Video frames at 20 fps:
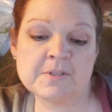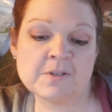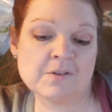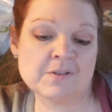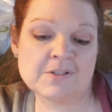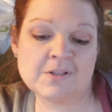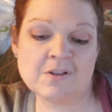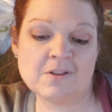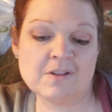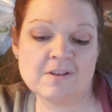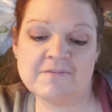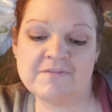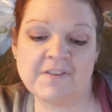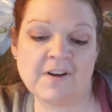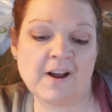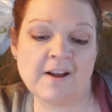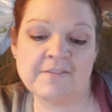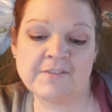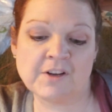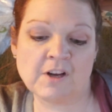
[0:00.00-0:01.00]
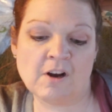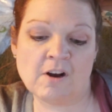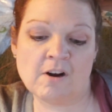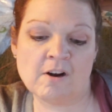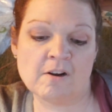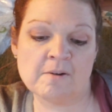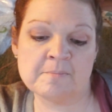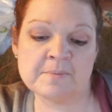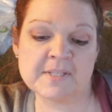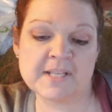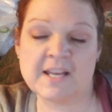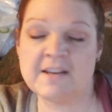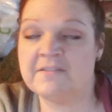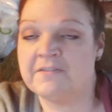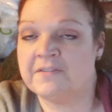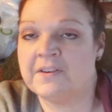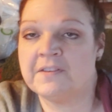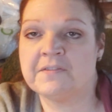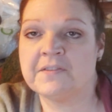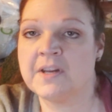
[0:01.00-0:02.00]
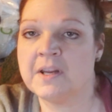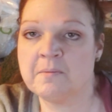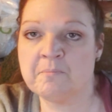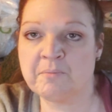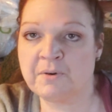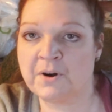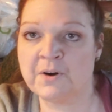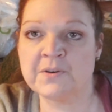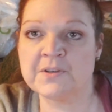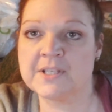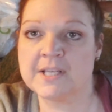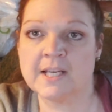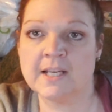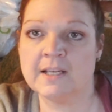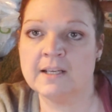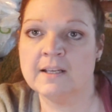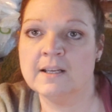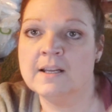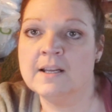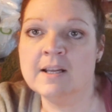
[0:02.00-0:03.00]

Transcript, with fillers: So it's only 5 carbs and 15 protein.